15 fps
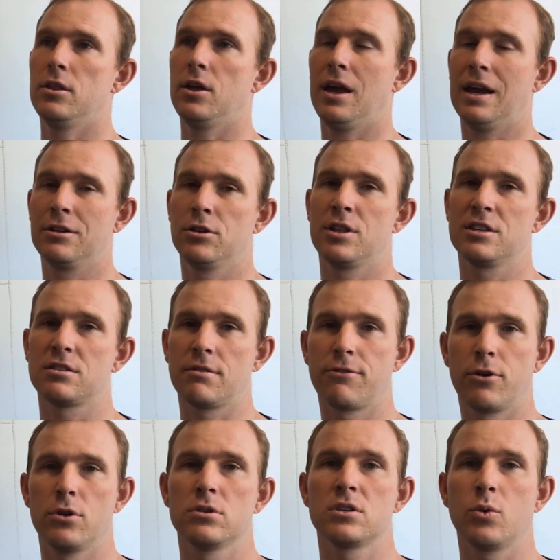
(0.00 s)
the handler that's the
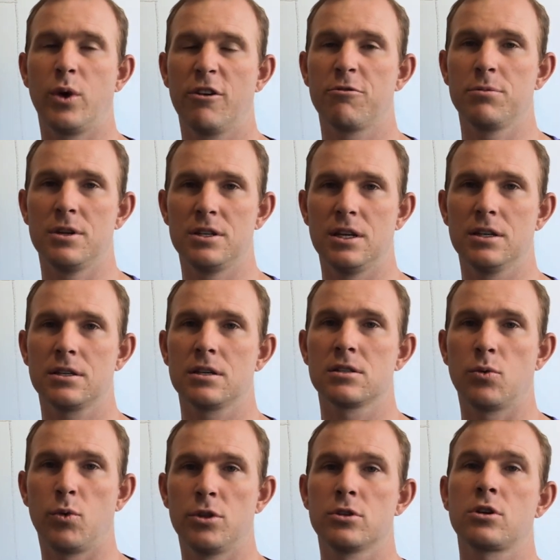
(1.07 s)
furthest away from the disc is
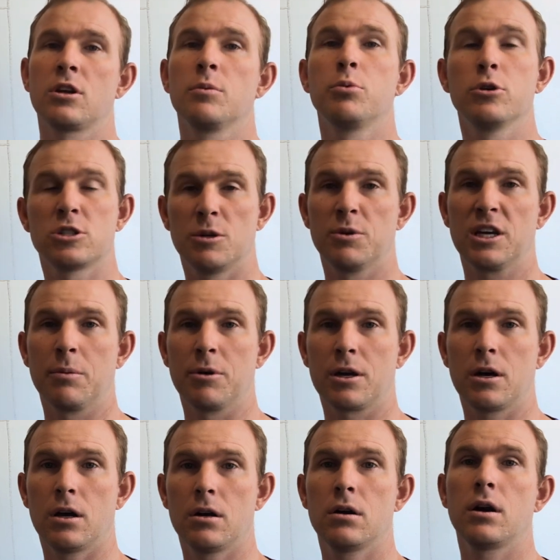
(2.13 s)
the one that's going to push to become a
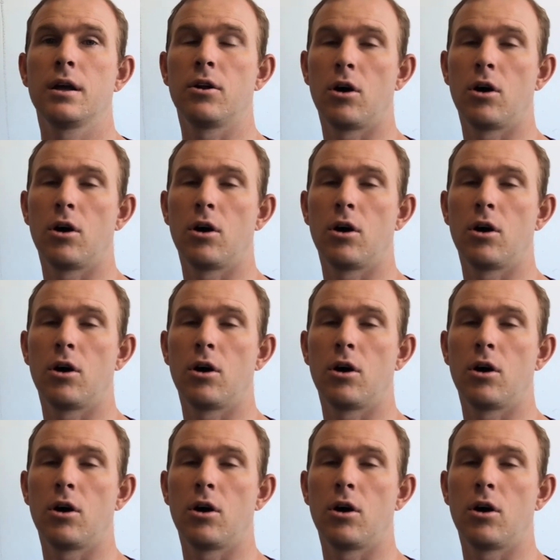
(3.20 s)
cutter,